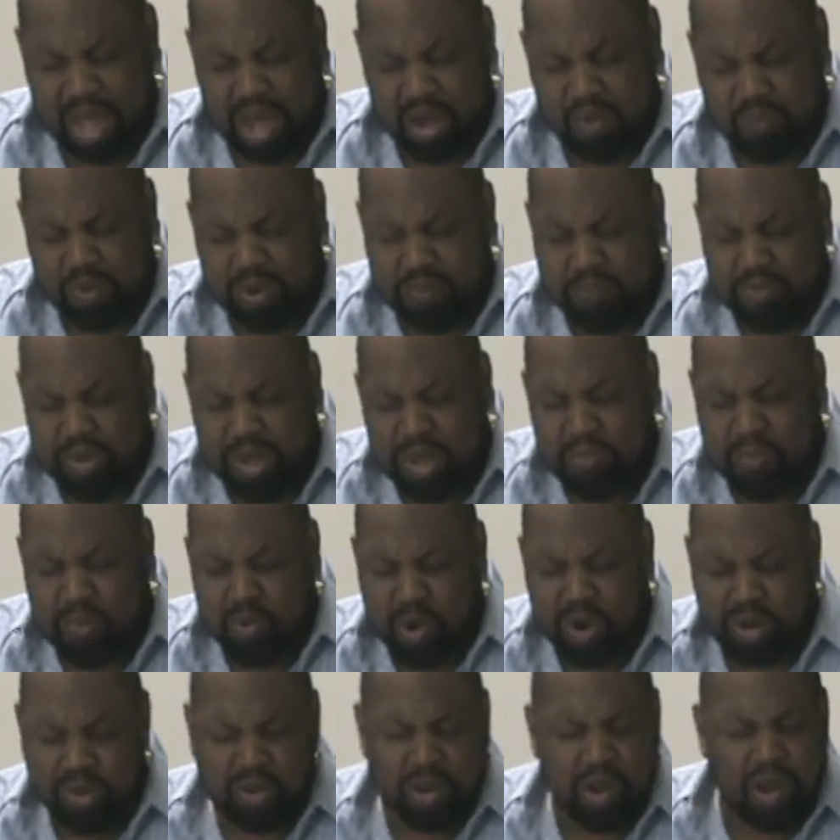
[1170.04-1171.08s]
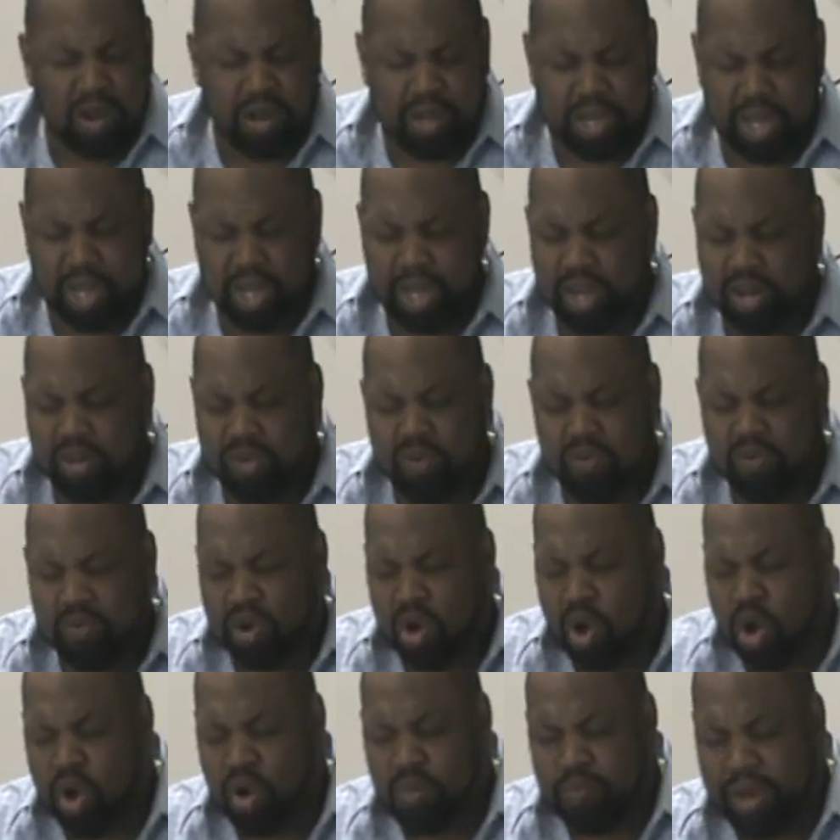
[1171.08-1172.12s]
when people are talking and doing
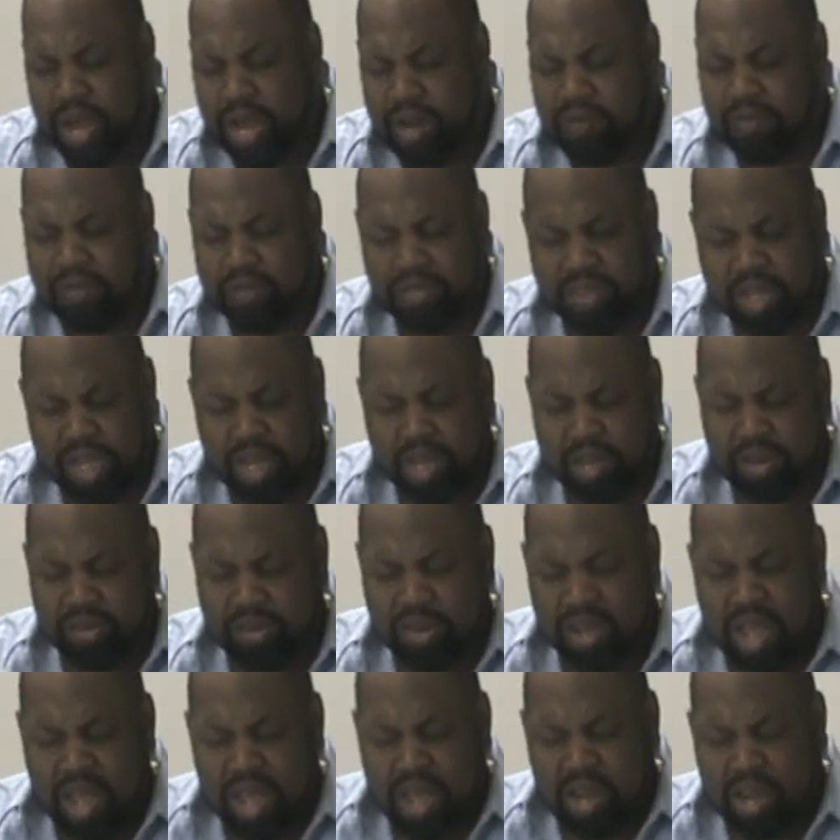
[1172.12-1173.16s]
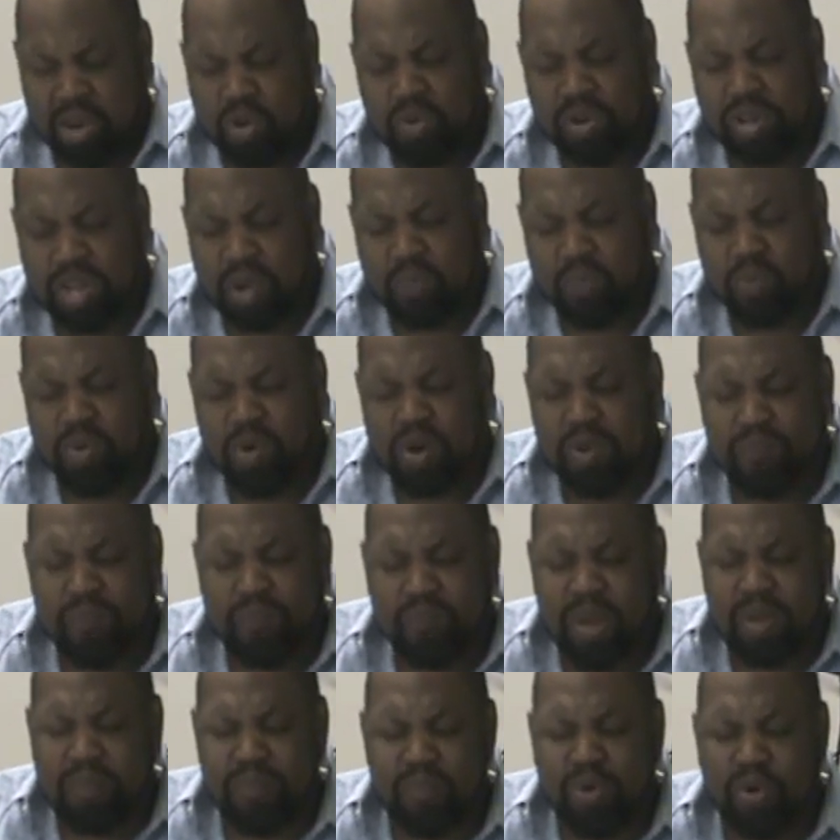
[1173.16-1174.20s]
all manner of things. Lord, that we
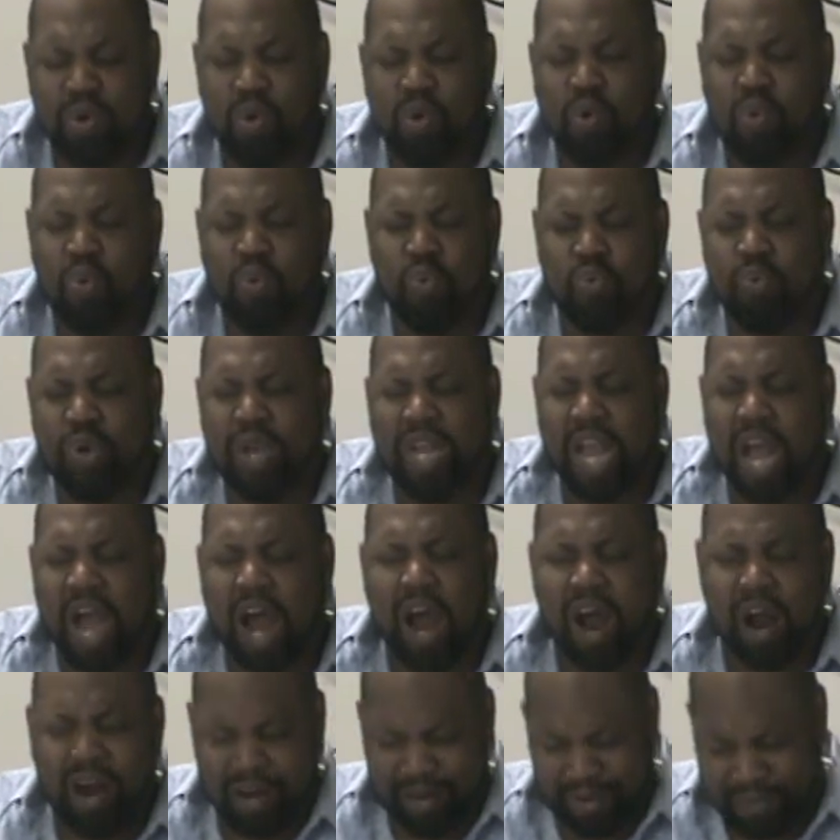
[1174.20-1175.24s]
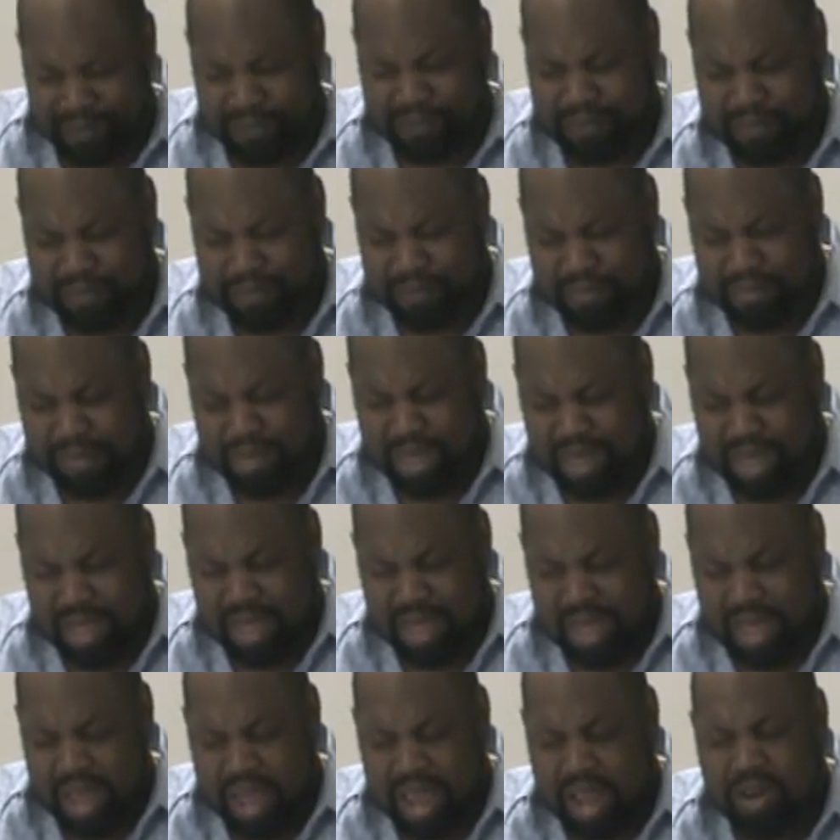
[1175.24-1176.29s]
remember who we are. Yes. Mm-hmm.
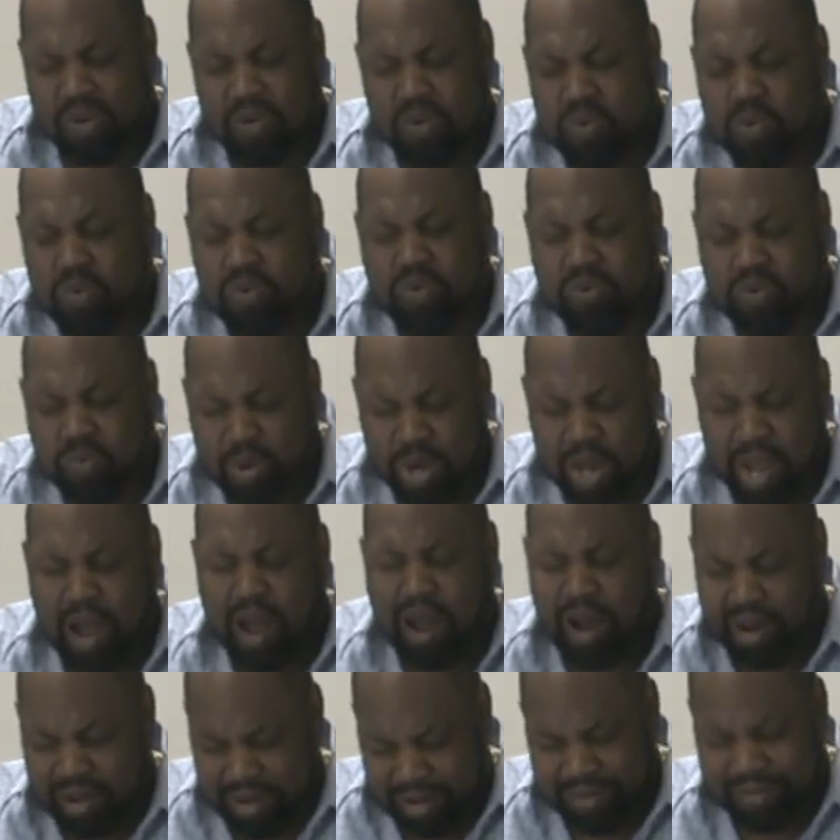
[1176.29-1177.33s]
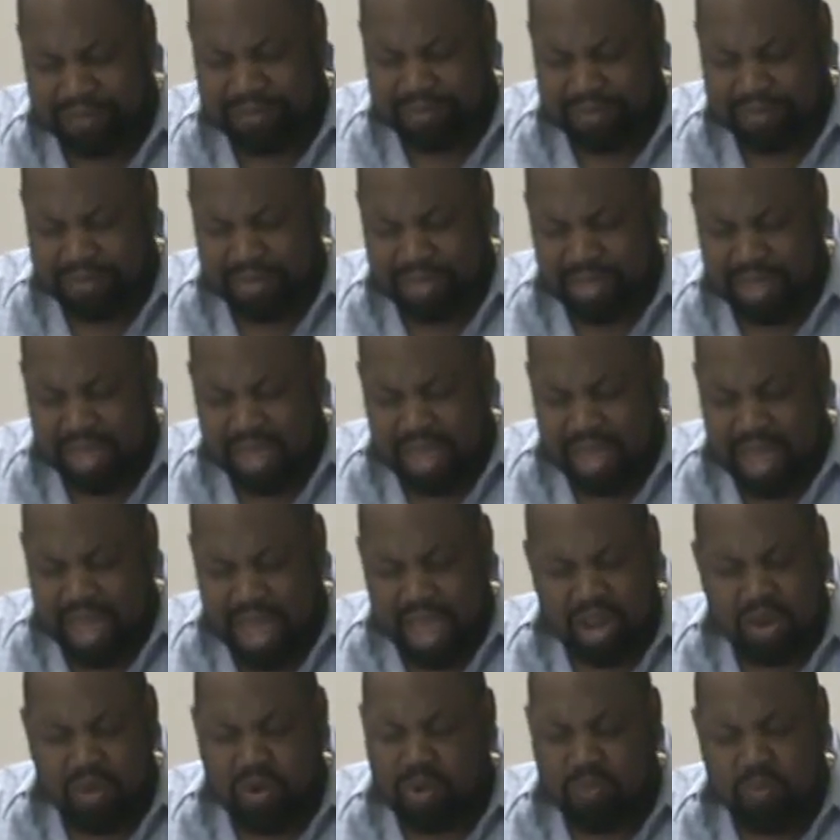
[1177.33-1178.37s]
And whose we are. Yes, Lord.
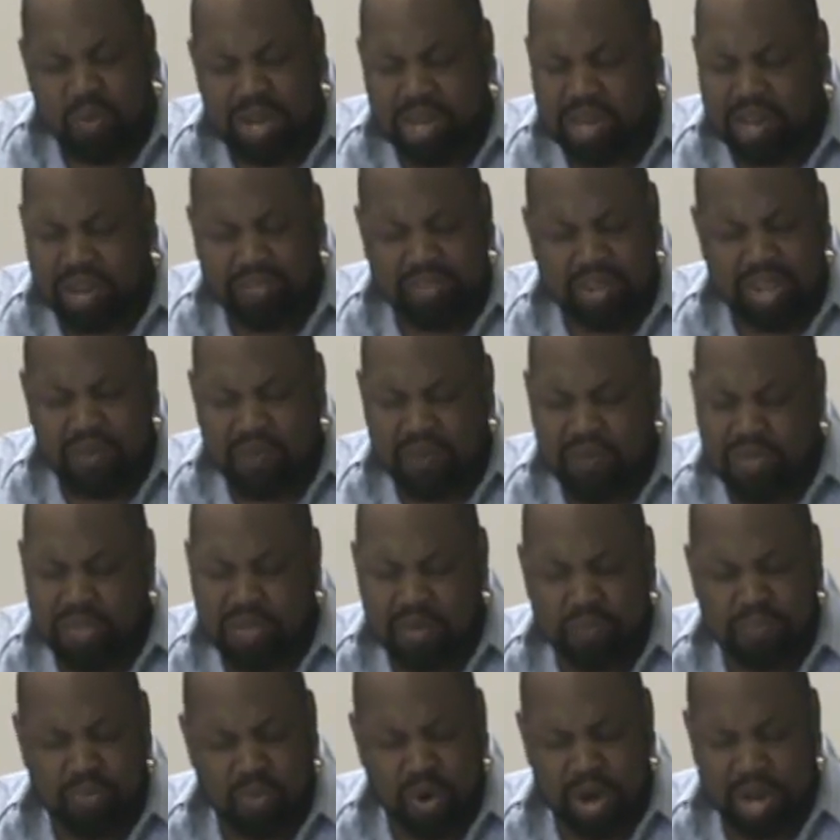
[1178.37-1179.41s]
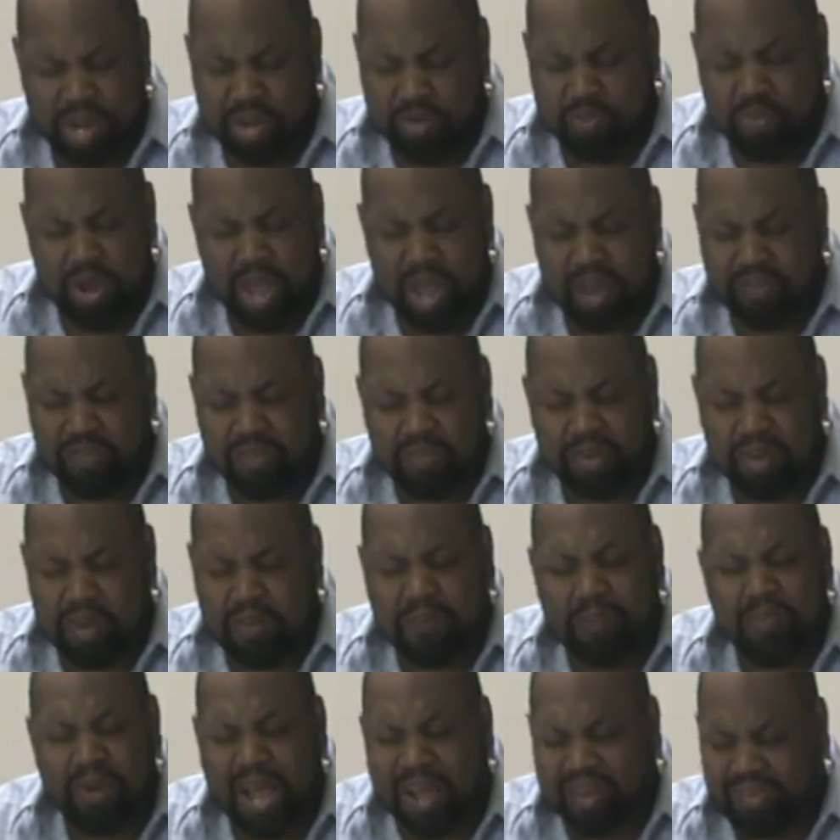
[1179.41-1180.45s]
And Lord, we just give you the praise. We ask you to
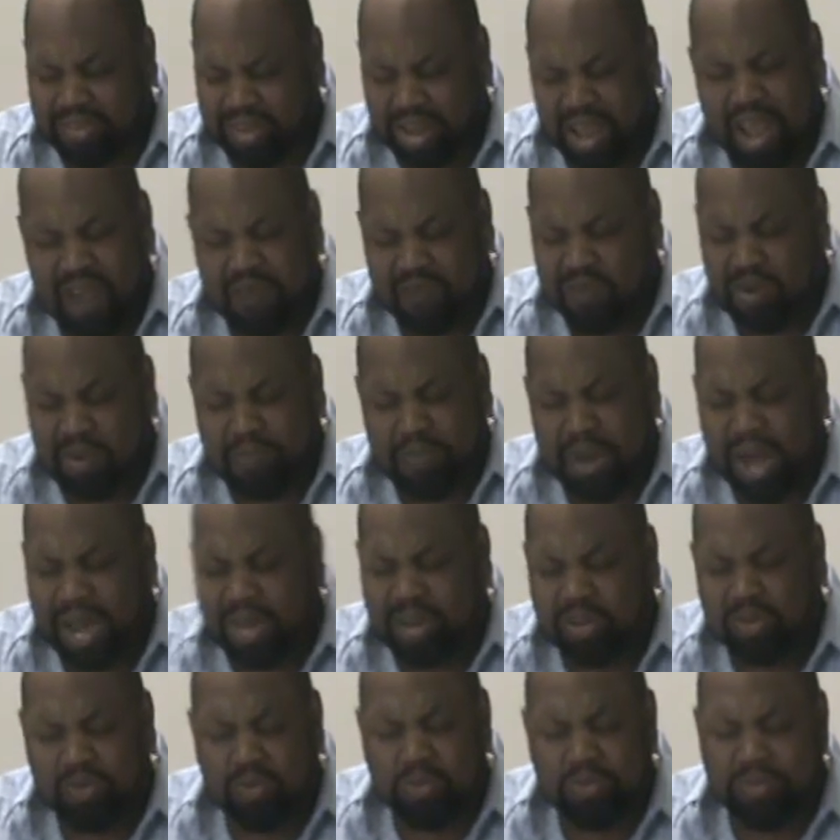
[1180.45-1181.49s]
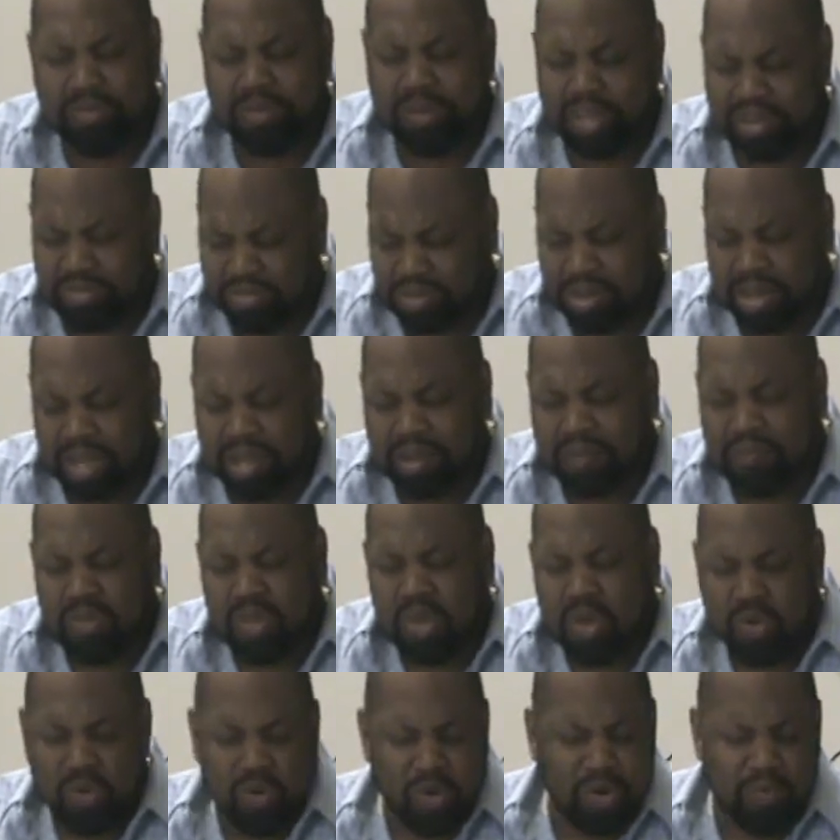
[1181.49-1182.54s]
bless everybody who's listening,
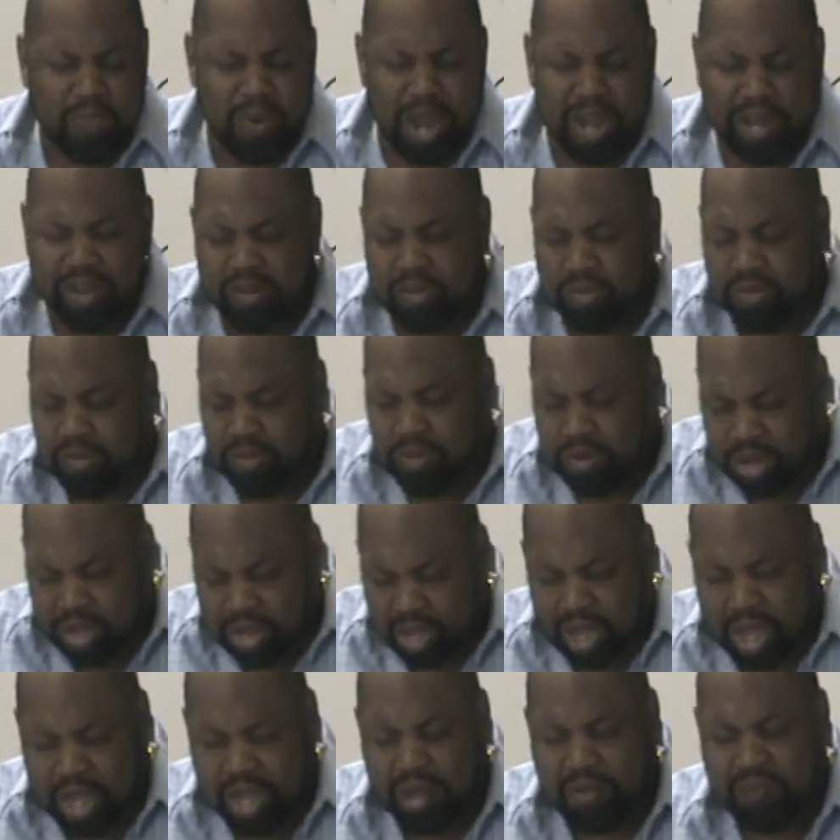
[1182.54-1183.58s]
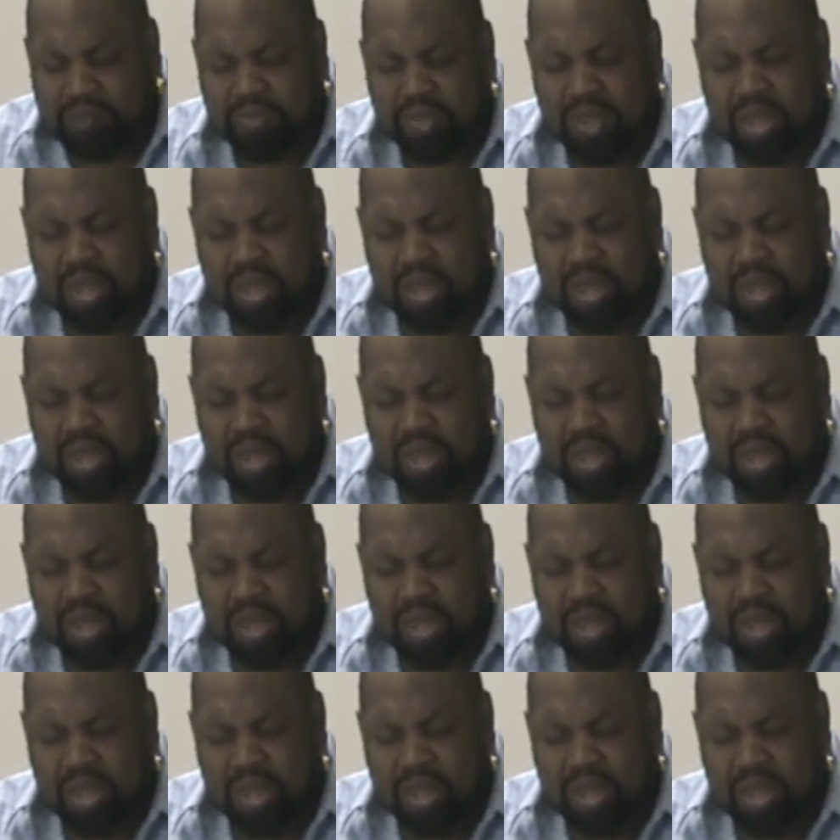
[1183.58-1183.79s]
everybody who's looking,